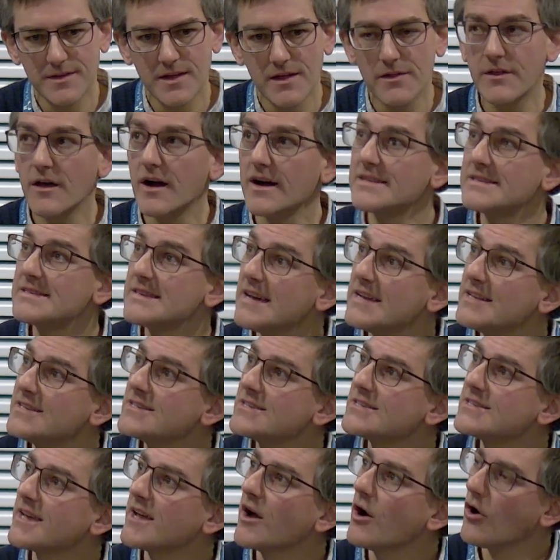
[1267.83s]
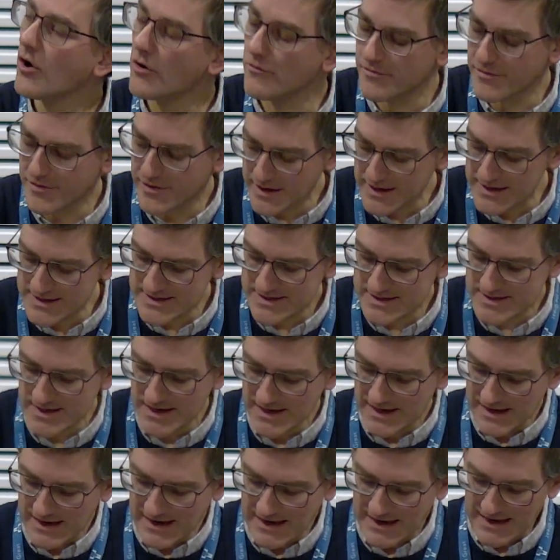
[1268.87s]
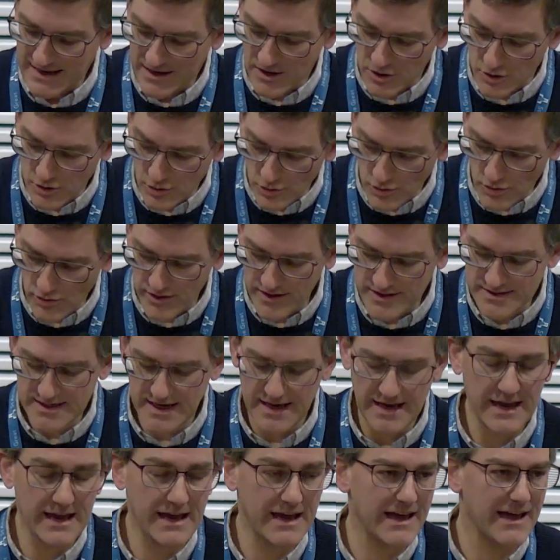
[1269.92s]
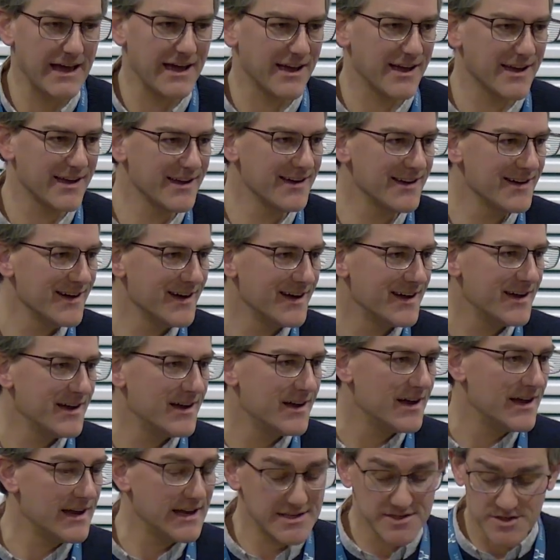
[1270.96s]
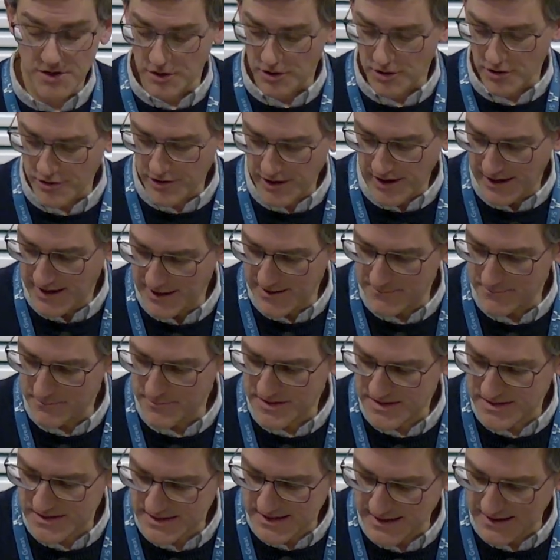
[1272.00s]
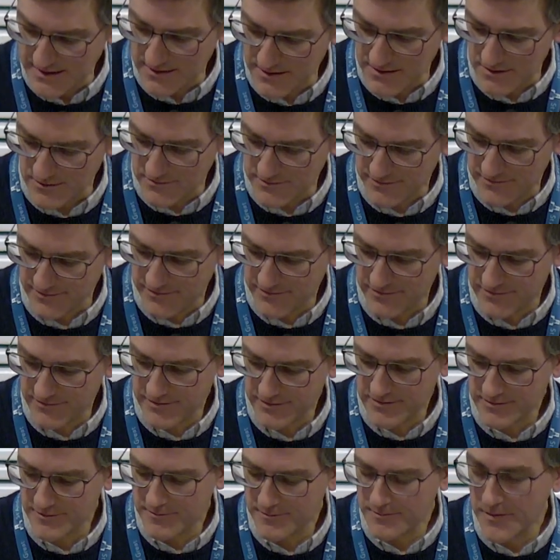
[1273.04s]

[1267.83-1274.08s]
The identity of this glorious king is God himself.